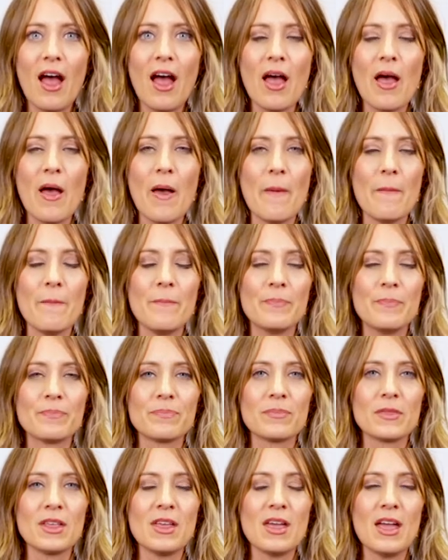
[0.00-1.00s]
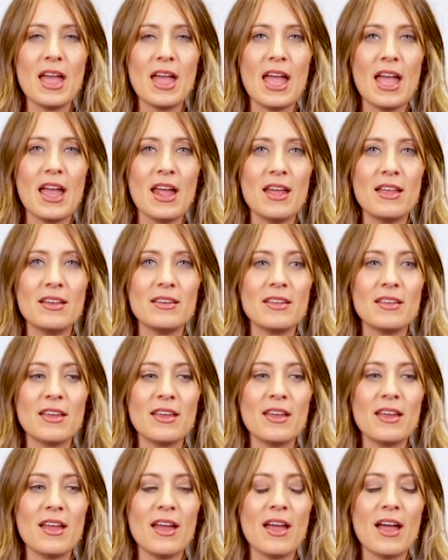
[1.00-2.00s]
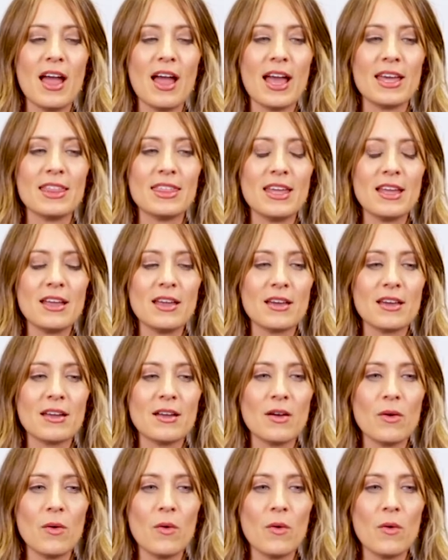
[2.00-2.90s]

And I think